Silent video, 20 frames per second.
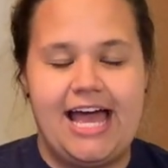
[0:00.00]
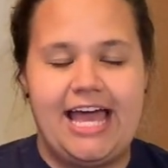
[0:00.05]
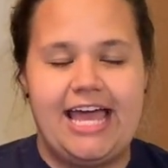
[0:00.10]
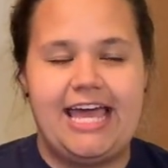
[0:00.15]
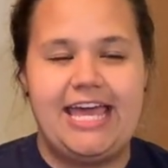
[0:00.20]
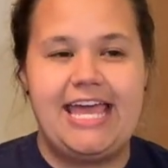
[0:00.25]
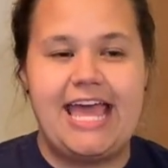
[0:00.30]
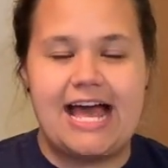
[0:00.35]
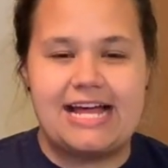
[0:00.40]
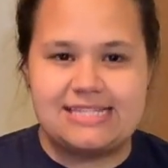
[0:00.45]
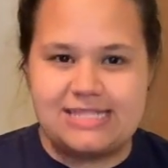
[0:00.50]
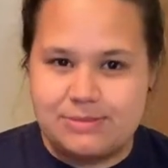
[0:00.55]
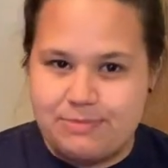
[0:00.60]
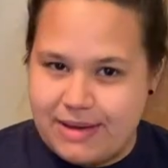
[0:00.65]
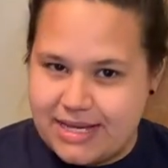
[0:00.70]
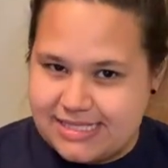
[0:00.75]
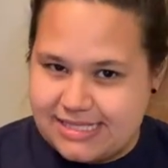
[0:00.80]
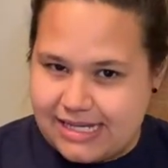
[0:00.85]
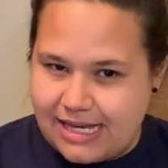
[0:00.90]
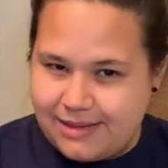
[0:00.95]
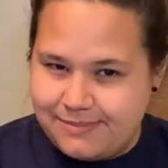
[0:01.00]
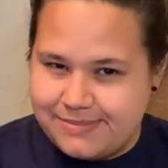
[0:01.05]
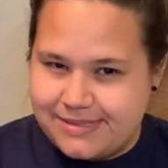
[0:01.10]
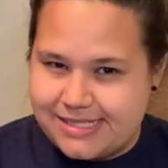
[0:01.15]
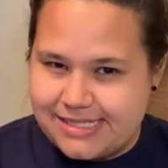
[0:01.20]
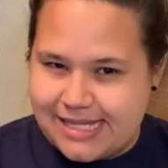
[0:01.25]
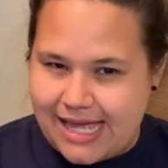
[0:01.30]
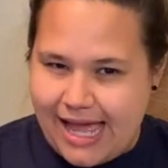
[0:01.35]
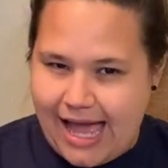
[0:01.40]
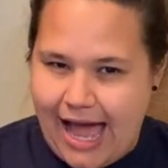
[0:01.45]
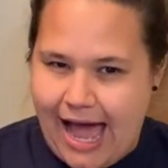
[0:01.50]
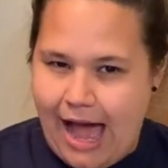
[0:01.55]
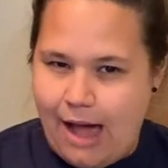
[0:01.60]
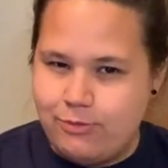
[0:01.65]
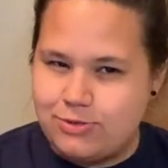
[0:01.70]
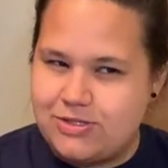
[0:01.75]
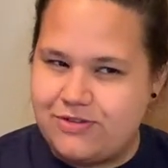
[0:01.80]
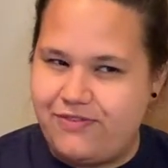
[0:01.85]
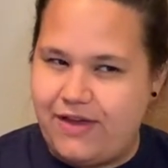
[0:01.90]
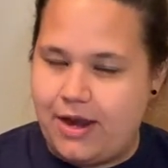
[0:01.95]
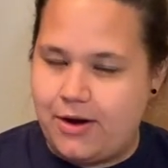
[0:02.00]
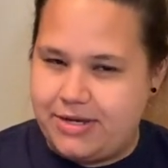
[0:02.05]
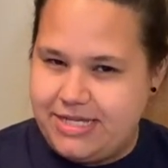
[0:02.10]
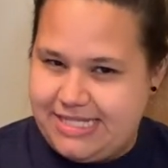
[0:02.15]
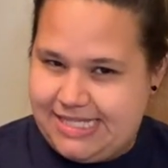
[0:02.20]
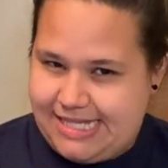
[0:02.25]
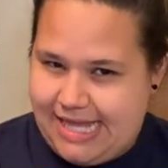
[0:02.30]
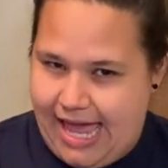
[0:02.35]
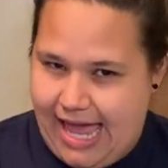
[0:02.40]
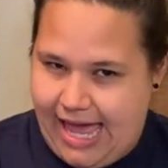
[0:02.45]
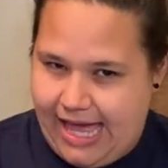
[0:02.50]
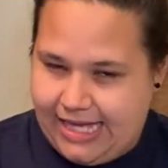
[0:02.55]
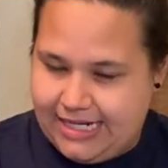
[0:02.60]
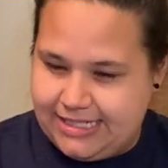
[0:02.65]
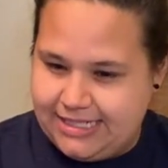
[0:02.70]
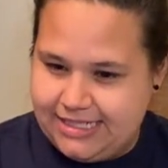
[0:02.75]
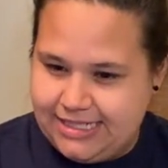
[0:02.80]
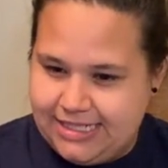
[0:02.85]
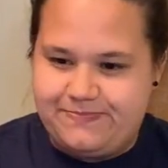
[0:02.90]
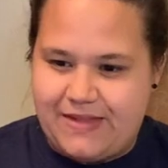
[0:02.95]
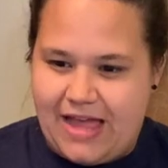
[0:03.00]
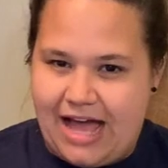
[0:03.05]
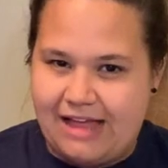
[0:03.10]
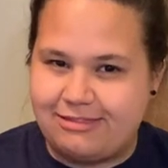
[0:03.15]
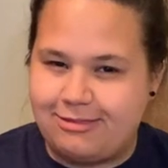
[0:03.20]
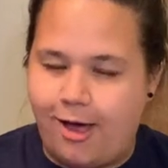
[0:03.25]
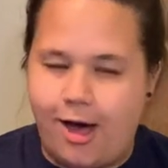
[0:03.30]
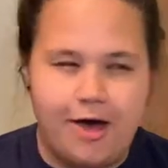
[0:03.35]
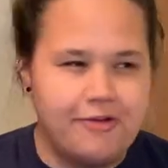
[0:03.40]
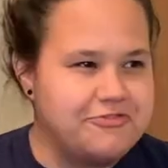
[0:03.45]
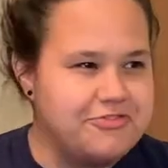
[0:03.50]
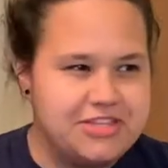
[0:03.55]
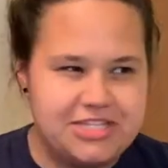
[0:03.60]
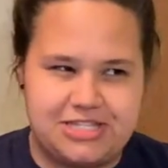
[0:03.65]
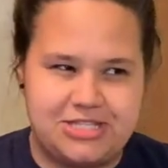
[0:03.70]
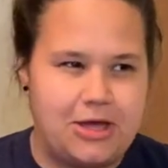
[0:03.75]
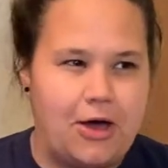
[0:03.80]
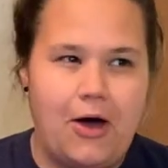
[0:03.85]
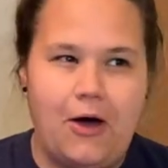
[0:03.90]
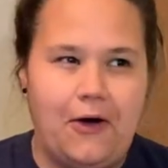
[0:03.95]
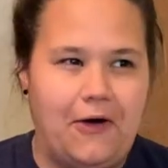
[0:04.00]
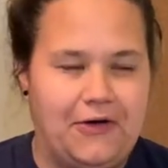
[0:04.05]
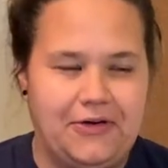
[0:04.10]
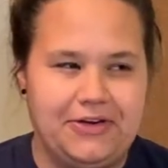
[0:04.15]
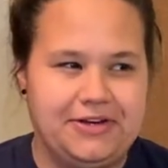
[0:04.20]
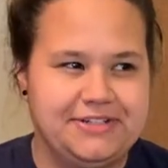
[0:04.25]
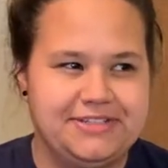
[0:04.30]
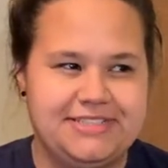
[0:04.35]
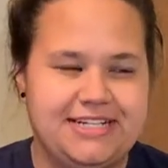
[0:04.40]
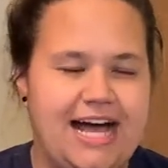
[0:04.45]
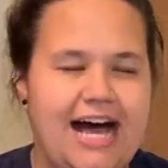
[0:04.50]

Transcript: He had some mess ups. I was very sad. I loved the song.